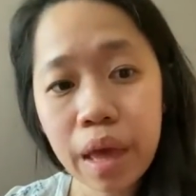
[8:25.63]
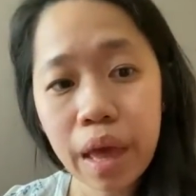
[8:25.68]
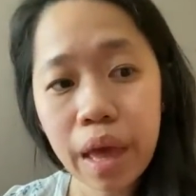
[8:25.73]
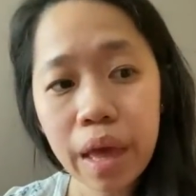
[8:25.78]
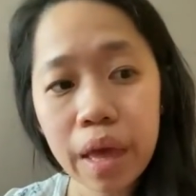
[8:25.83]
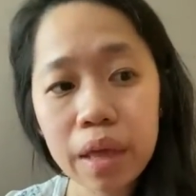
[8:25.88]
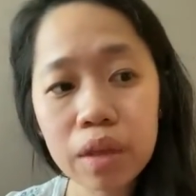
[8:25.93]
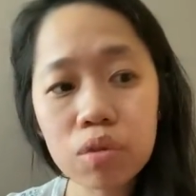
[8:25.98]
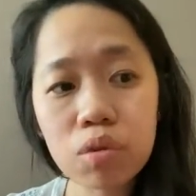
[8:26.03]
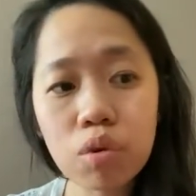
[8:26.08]

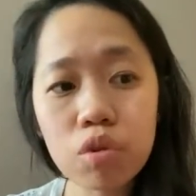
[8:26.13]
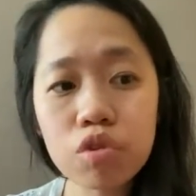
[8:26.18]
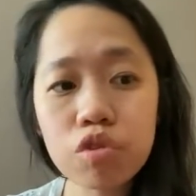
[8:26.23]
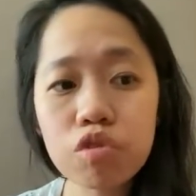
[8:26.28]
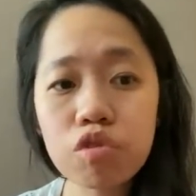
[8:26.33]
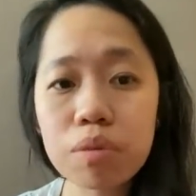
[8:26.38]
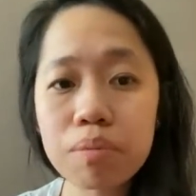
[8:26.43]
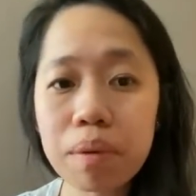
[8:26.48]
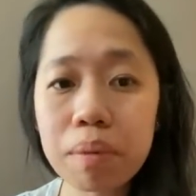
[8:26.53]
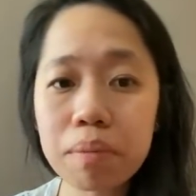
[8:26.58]
And also
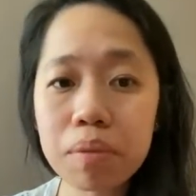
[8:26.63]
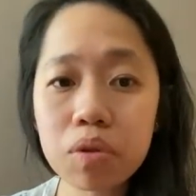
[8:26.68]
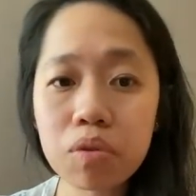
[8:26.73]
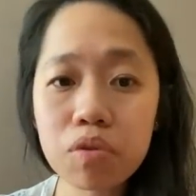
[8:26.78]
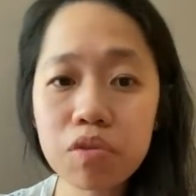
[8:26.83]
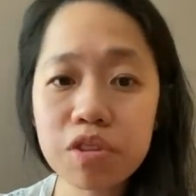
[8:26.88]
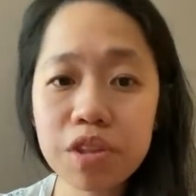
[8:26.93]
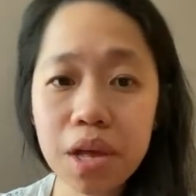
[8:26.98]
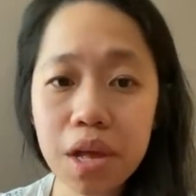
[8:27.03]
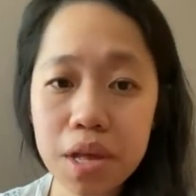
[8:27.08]
remember
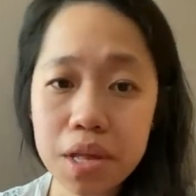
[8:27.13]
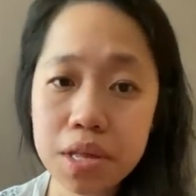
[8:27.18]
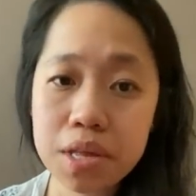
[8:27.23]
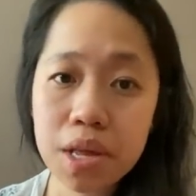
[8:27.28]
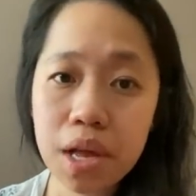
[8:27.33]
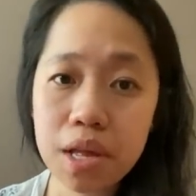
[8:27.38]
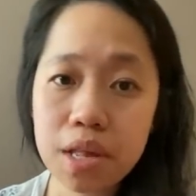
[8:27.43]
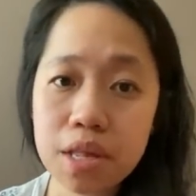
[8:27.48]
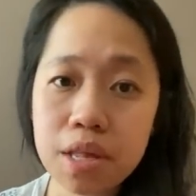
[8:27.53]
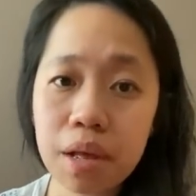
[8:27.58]
to set
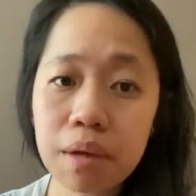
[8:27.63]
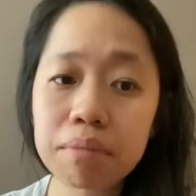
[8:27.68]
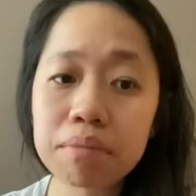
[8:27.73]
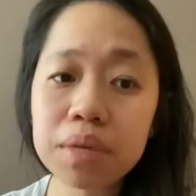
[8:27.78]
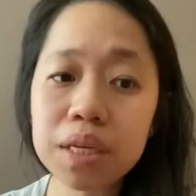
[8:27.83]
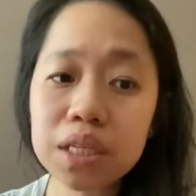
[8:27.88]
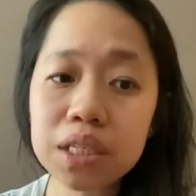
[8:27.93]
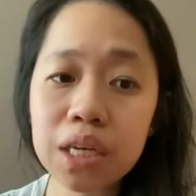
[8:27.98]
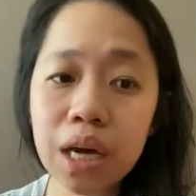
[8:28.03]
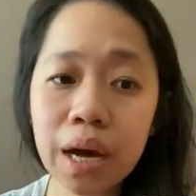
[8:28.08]
aside some
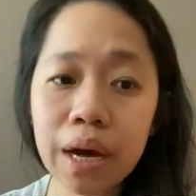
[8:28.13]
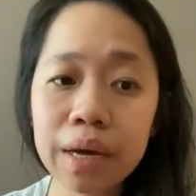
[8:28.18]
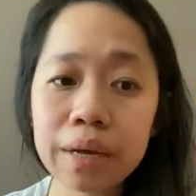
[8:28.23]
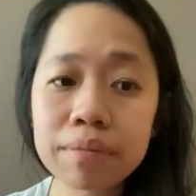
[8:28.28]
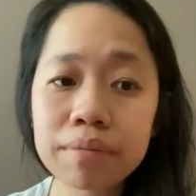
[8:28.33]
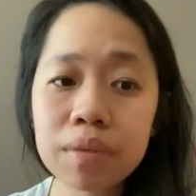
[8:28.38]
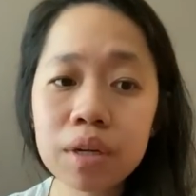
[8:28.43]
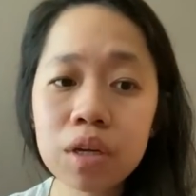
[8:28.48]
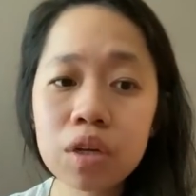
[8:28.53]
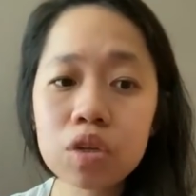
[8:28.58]
me
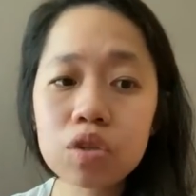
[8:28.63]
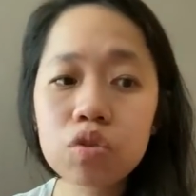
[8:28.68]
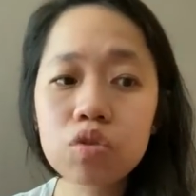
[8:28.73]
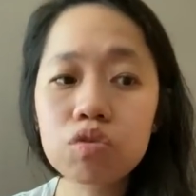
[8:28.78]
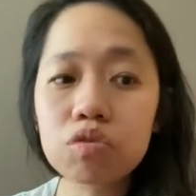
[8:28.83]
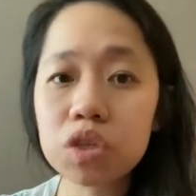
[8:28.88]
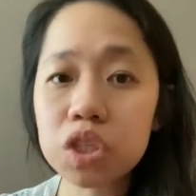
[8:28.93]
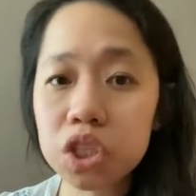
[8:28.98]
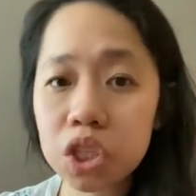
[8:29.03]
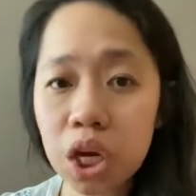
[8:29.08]
time
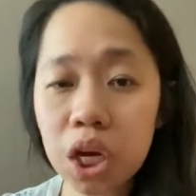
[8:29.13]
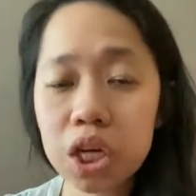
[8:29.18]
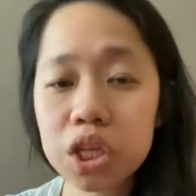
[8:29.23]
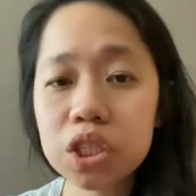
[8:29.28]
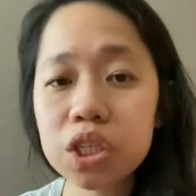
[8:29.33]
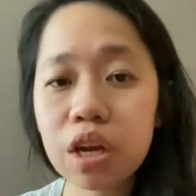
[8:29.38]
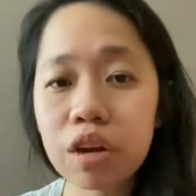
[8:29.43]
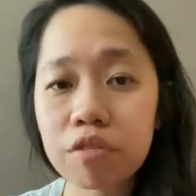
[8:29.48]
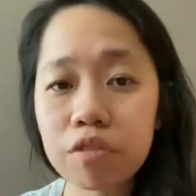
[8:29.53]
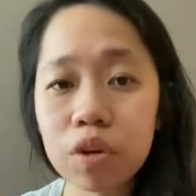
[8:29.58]
to
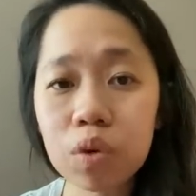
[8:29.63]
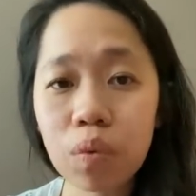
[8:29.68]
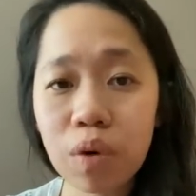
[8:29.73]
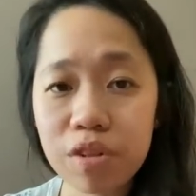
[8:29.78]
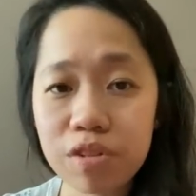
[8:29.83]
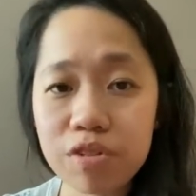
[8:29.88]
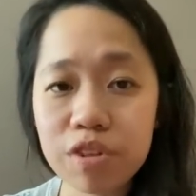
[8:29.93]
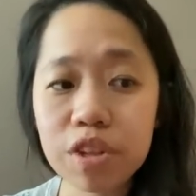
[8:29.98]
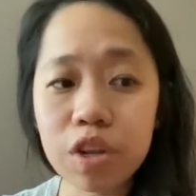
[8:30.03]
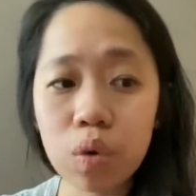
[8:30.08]
recharge every
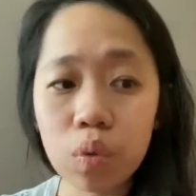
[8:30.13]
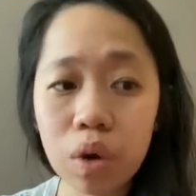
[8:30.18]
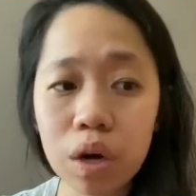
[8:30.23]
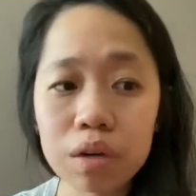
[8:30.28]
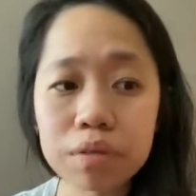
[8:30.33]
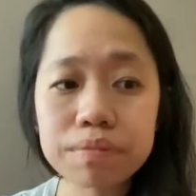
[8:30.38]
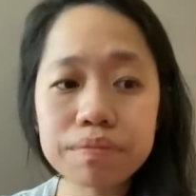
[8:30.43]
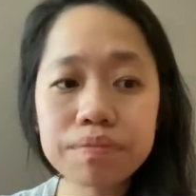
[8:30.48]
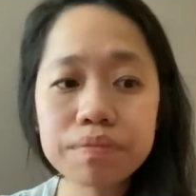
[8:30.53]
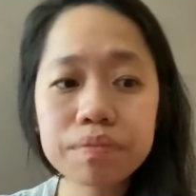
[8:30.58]
once in a
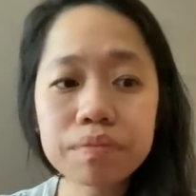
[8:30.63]
while.